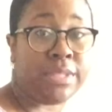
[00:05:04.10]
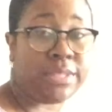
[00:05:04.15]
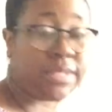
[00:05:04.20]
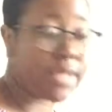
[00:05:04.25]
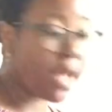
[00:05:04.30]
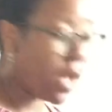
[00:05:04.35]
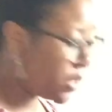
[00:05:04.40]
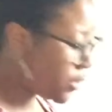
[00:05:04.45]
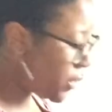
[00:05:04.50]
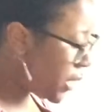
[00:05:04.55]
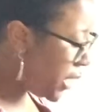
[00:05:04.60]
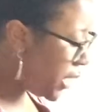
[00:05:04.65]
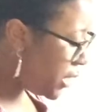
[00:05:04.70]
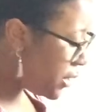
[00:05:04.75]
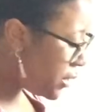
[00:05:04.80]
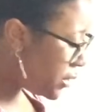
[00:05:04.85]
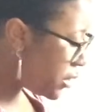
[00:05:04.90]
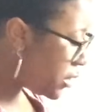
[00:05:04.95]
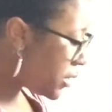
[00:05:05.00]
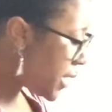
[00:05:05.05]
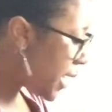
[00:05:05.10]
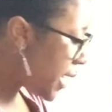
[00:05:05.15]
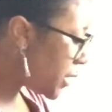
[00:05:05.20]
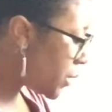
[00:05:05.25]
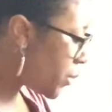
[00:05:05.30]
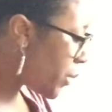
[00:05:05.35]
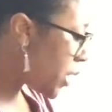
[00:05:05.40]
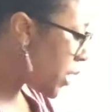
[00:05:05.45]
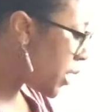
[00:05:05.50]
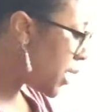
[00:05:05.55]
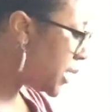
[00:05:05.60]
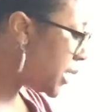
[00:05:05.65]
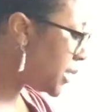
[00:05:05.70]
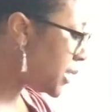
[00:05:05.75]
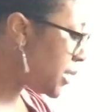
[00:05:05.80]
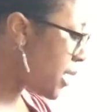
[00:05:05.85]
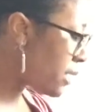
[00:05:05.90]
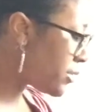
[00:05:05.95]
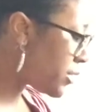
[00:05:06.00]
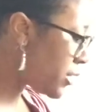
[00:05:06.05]
the socks right here. So that's where his
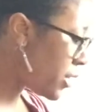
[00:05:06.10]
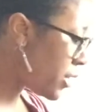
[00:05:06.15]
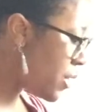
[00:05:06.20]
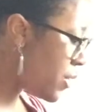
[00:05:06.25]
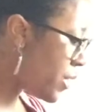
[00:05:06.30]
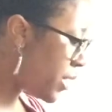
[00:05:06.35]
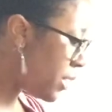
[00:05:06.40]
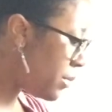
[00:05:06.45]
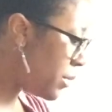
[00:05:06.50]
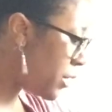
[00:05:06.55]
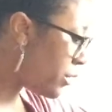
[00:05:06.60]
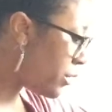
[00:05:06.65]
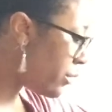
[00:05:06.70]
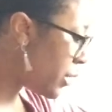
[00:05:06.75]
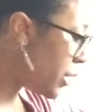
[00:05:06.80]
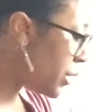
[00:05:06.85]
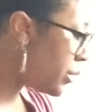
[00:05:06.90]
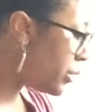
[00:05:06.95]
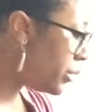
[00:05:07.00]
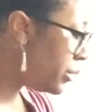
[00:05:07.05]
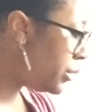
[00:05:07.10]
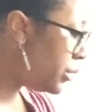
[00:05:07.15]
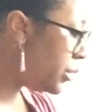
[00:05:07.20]
socks are going. I'm going to throw